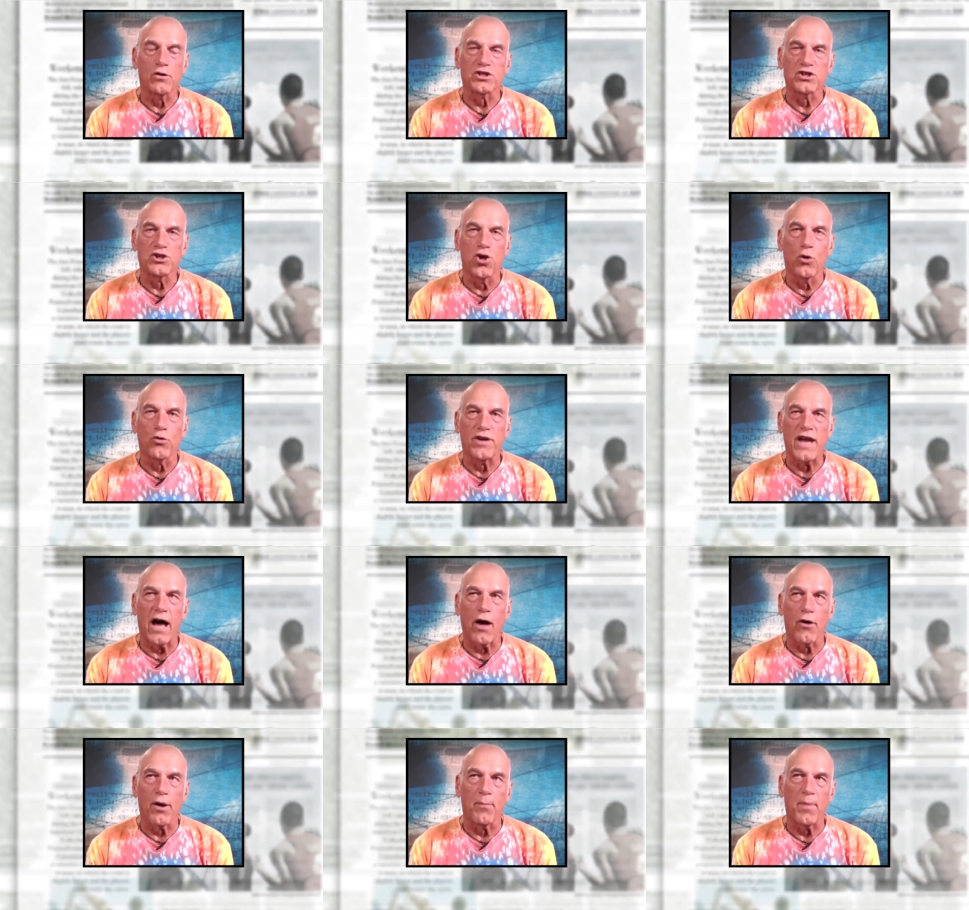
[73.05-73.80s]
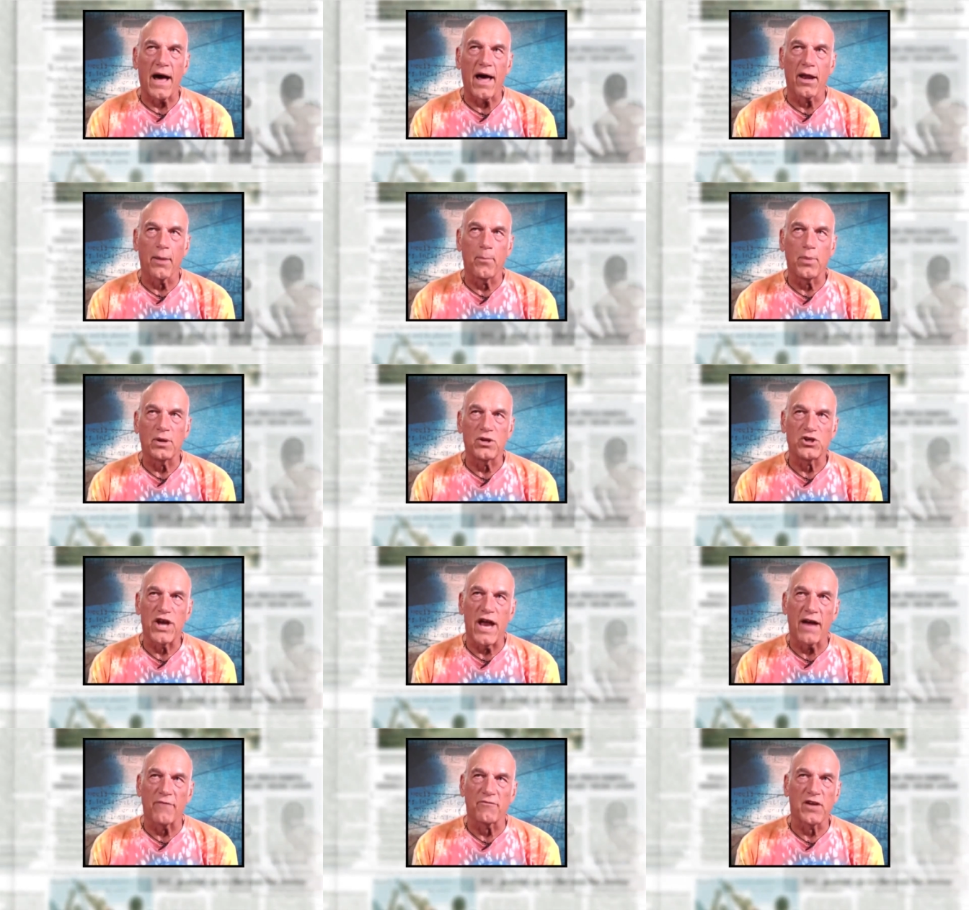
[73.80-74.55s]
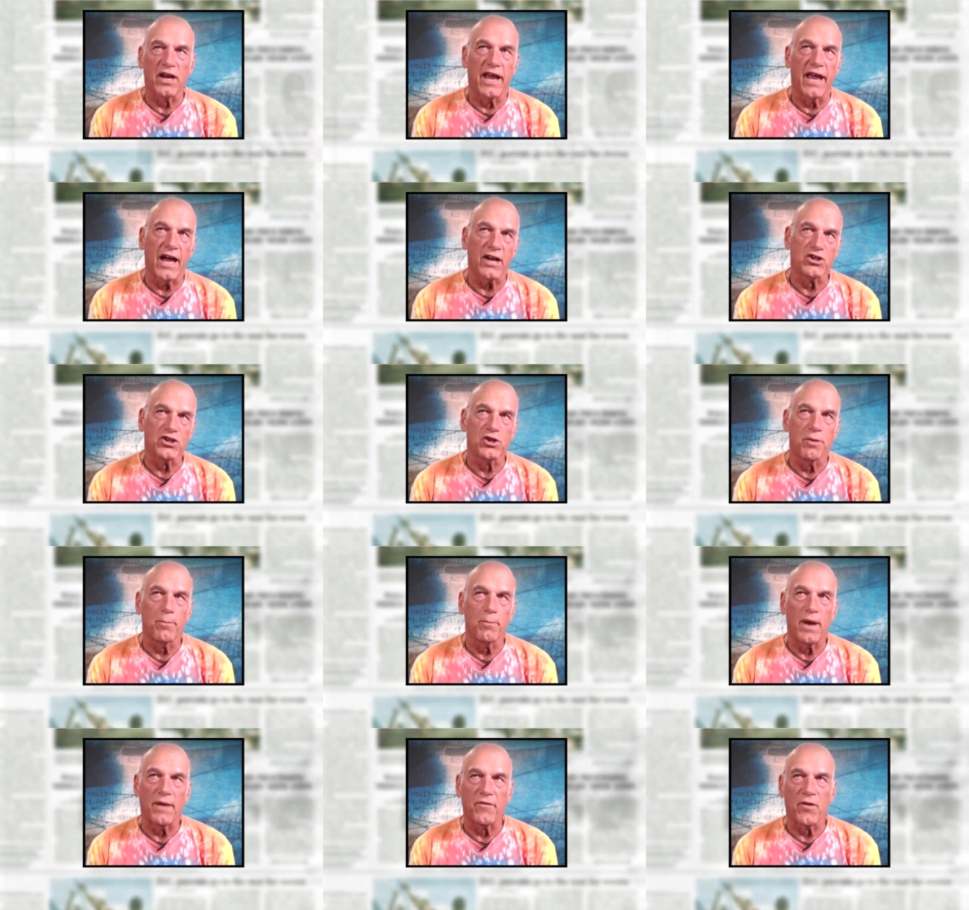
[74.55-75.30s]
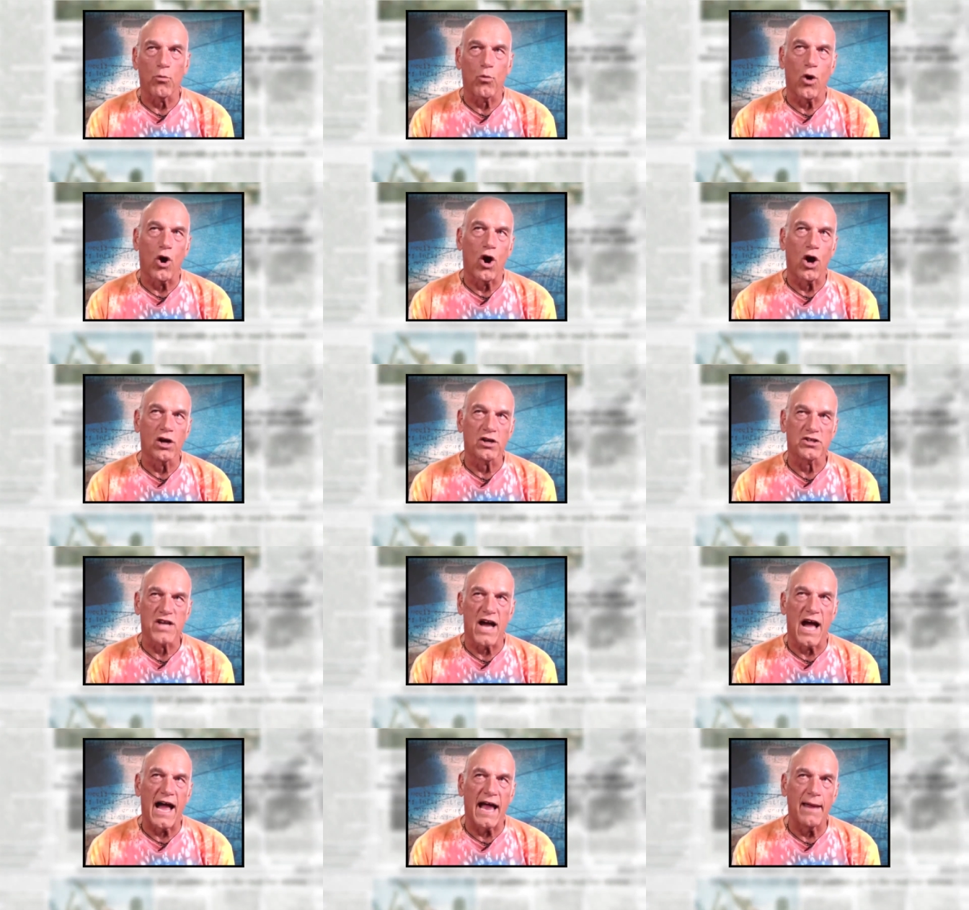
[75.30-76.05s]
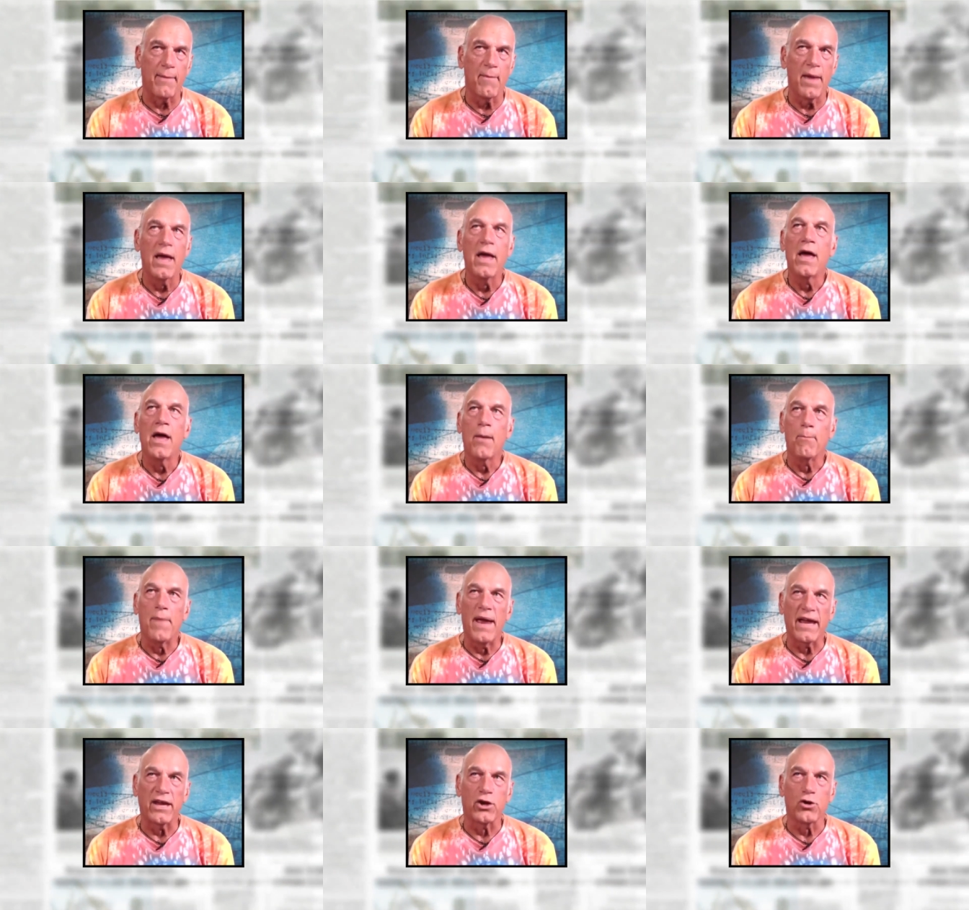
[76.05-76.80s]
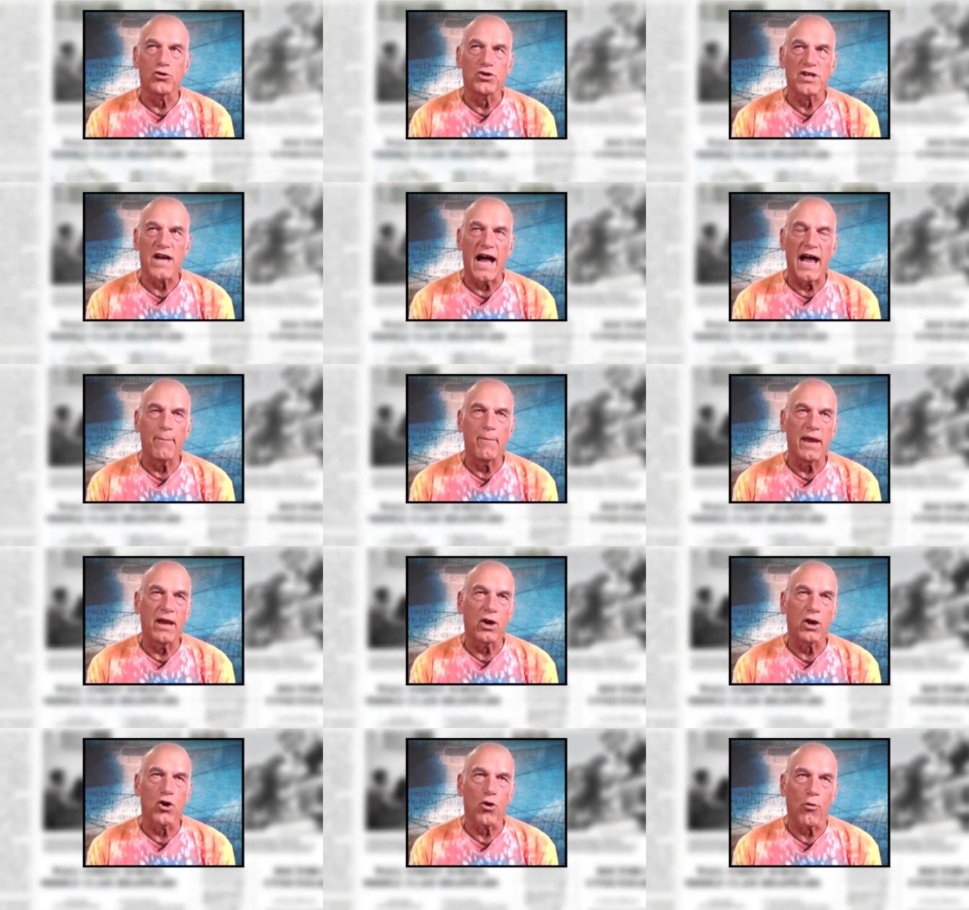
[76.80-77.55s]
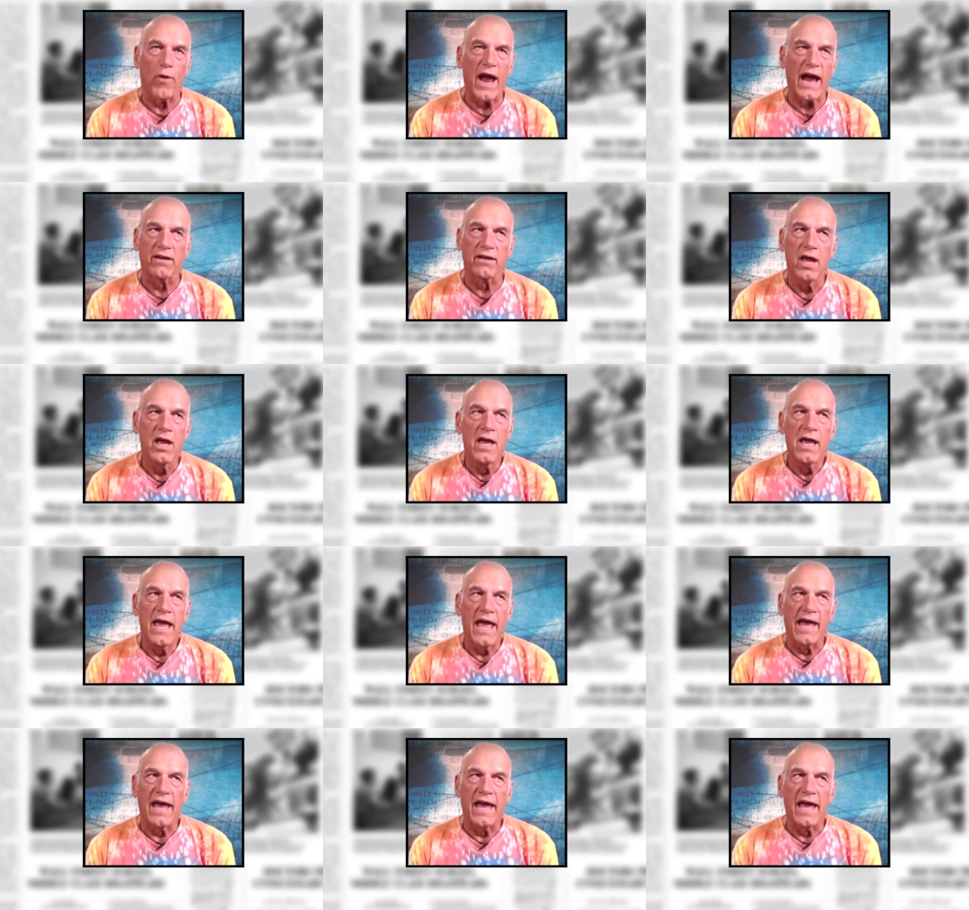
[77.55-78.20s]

There's no doubt about it, but you have to catch them at the wrong time, make your timing correct,